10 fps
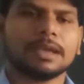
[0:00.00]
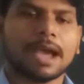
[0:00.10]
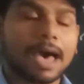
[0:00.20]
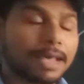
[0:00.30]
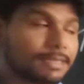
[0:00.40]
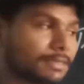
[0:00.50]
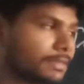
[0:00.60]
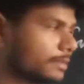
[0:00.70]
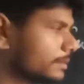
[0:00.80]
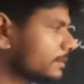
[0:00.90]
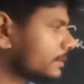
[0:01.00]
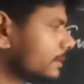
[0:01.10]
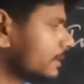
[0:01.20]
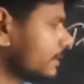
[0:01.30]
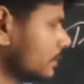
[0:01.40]
And
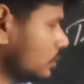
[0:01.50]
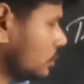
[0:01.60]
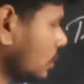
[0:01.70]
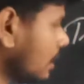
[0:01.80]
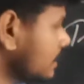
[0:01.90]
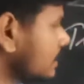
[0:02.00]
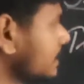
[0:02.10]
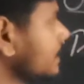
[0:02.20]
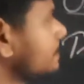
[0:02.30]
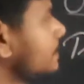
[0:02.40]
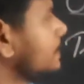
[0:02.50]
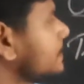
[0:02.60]
John C.